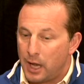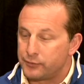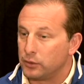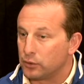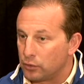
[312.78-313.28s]

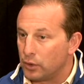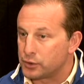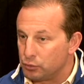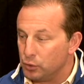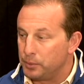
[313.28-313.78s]
Hofstra
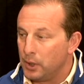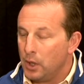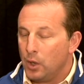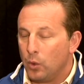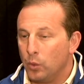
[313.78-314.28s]
lacrosse group,
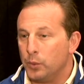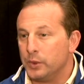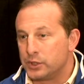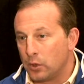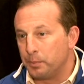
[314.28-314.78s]

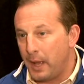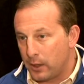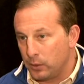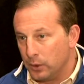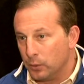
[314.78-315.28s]
we start
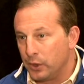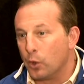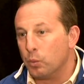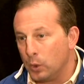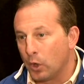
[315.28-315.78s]
back. We
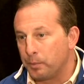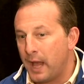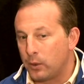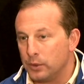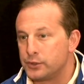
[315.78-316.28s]
work
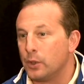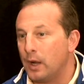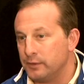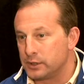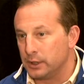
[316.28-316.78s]
backwards. So
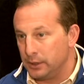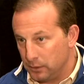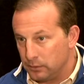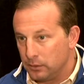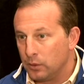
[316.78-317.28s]
obviously,
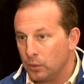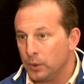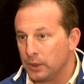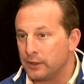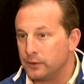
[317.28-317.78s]

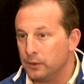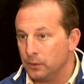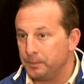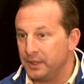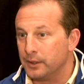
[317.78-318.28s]
We would like to
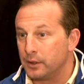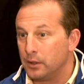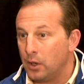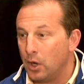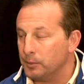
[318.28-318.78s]
be there
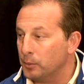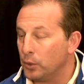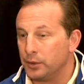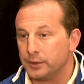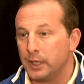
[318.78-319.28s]
on
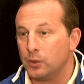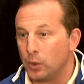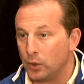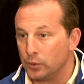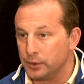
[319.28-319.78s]
Memorial Day, the
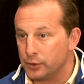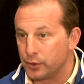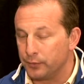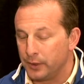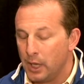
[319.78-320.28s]
one holding the
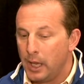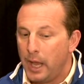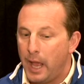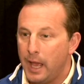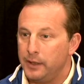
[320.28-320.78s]
trophy.
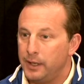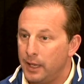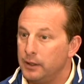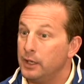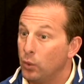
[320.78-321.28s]
And
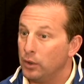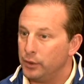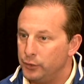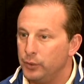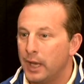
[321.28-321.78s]
then in order
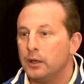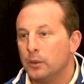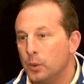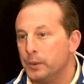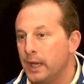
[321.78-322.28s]
to do that,
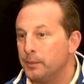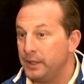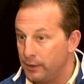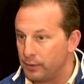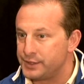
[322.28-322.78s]
well, we got to
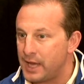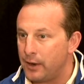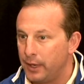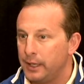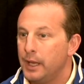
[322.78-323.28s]
be there on
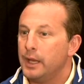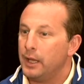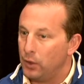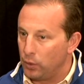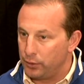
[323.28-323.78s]
Saturday.
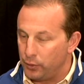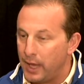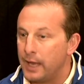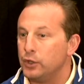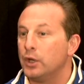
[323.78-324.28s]
And in order to do
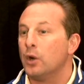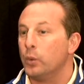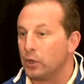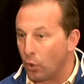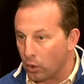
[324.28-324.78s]
that, you got to
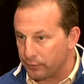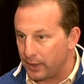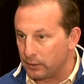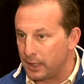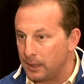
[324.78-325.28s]
win a
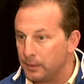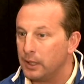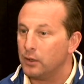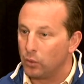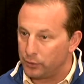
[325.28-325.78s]
quarterfinal game.
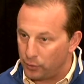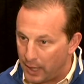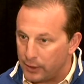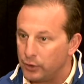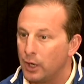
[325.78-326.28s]
And in order to do
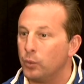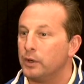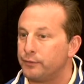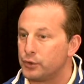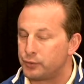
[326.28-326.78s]
that, you got to
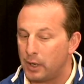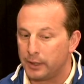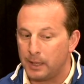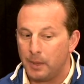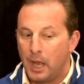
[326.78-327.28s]
win a first
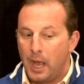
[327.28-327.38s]
round game.